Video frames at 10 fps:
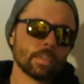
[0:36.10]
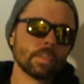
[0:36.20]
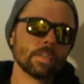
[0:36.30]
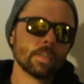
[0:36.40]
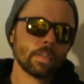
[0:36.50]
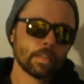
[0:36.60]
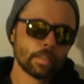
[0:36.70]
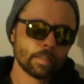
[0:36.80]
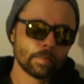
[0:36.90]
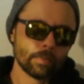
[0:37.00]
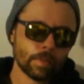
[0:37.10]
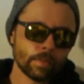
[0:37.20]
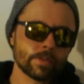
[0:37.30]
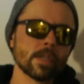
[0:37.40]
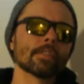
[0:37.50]
are
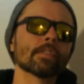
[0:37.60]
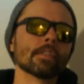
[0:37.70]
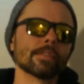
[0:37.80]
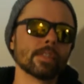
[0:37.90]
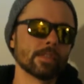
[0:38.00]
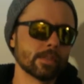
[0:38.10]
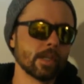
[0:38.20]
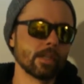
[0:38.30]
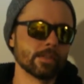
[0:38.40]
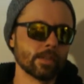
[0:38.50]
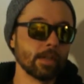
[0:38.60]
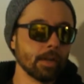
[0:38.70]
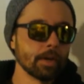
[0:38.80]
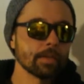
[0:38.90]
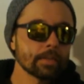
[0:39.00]
real sensitive these days, I
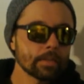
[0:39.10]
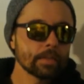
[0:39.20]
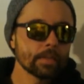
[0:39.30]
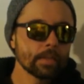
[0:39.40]
noticed.